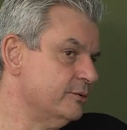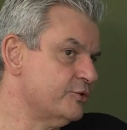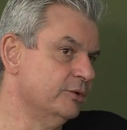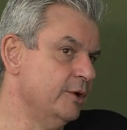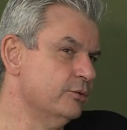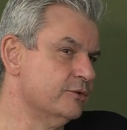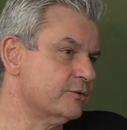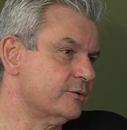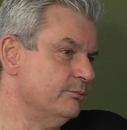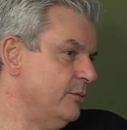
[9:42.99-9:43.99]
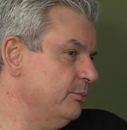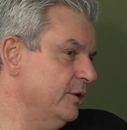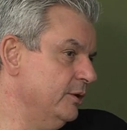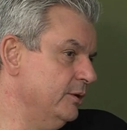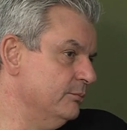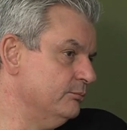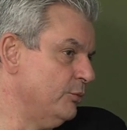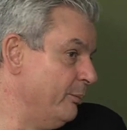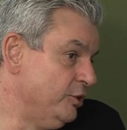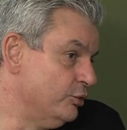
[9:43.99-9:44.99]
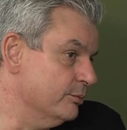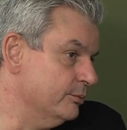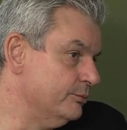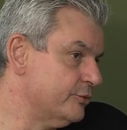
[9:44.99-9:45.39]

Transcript: Should I use maybe momentum?